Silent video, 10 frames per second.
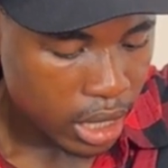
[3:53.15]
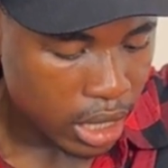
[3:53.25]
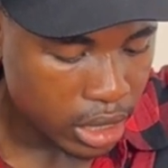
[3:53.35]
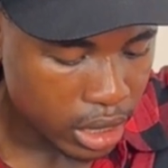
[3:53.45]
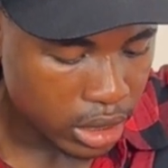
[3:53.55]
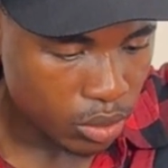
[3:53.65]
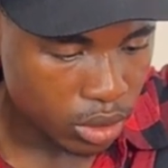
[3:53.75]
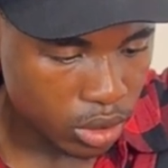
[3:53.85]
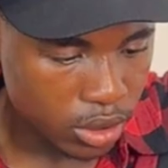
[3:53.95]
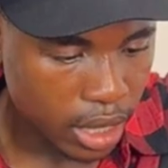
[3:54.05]
And let's say you
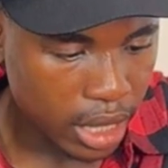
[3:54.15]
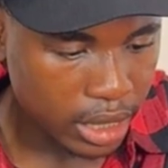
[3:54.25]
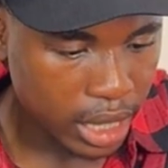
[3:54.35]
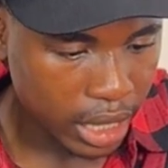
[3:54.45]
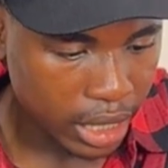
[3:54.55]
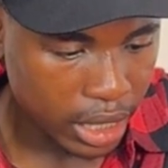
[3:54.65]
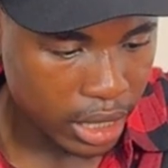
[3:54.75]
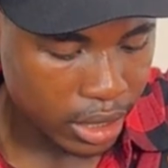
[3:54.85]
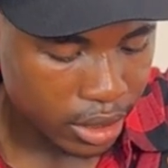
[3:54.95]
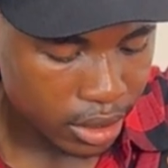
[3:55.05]
want to try a
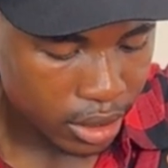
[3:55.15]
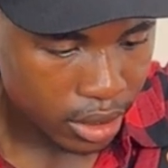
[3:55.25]
darken.